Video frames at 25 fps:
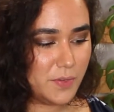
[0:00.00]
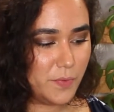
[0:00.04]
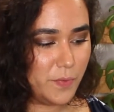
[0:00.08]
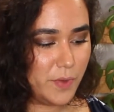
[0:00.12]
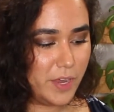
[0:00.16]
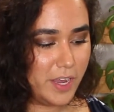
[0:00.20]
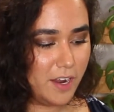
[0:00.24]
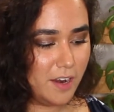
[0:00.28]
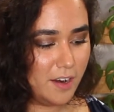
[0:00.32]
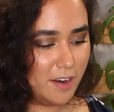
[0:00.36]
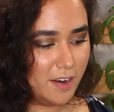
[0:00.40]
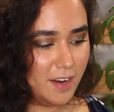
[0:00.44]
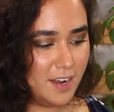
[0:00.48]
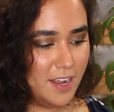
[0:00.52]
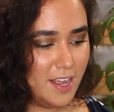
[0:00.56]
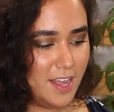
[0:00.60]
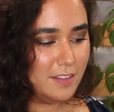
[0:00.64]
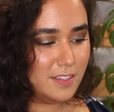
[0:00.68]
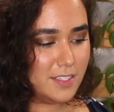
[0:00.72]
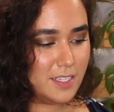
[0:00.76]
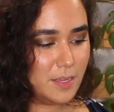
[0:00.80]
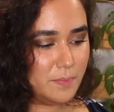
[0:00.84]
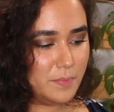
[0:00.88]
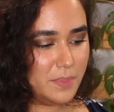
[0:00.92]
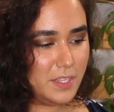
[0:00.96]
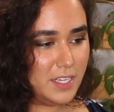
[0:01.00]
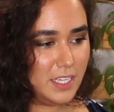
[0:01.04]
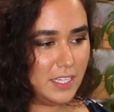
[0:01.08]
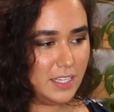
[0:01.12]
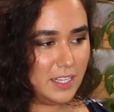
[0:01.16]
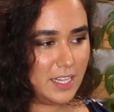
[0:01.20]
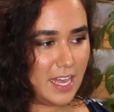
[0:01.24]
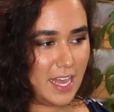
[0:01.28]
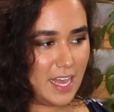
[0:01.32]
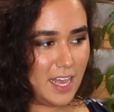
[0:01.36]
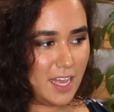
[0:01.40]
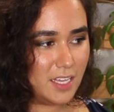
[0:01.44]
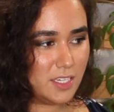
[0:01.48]
Where something
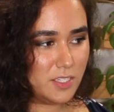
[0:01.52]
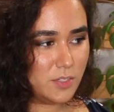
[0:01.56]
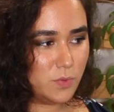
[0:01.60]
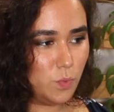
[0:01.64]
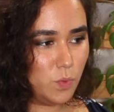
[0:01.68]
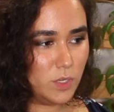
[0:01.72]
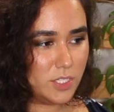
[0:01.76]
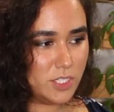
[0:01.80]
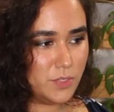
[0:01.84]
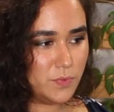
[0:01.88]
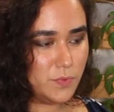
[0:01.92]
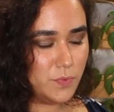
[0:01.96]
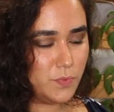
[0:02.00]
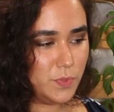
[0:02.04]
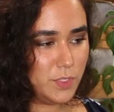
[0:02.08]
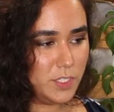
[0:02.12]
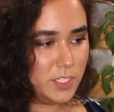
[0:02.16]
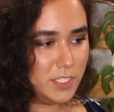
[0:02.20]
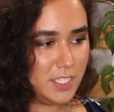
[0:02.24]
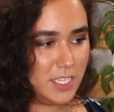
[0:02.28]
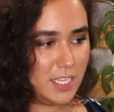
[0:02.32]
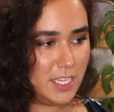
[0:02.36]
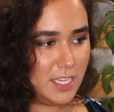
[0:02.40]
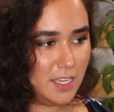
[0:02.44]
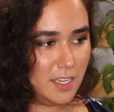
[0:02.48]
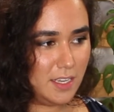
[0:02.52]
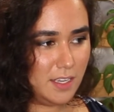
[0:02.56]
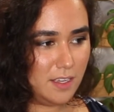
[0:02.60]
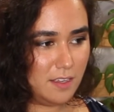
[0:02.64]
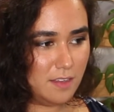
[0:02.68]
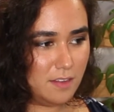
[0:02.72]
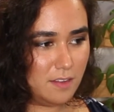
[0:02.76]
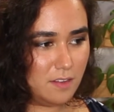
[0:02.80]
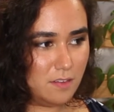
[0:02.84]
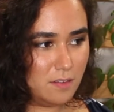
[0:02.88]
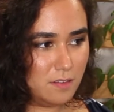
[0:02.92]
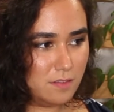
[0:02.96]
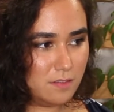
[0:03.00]
that wasn't really